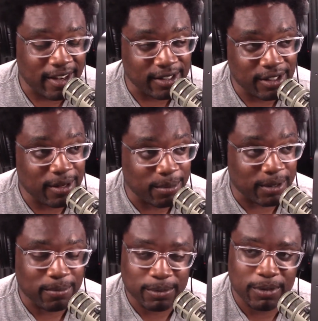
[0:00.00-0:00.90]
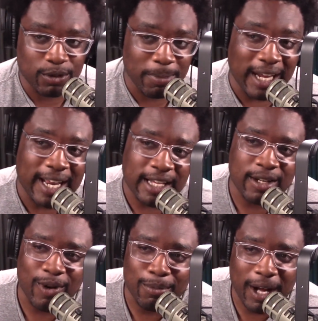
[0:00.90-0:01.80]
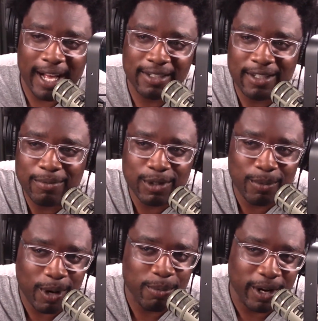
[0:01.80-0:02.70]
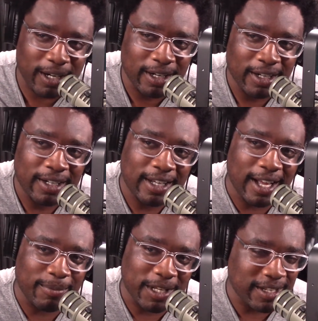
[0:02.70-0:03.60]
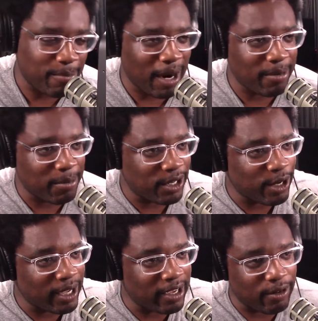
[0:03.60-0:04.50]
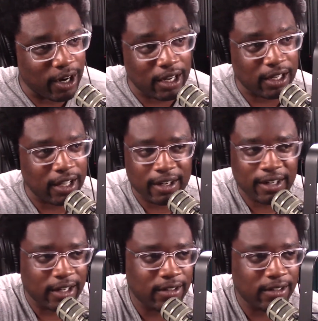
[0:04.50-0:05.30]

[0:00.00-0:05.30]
I should. But podcasting while black seems appropriate because I've probably been doing it wrong. I don't know.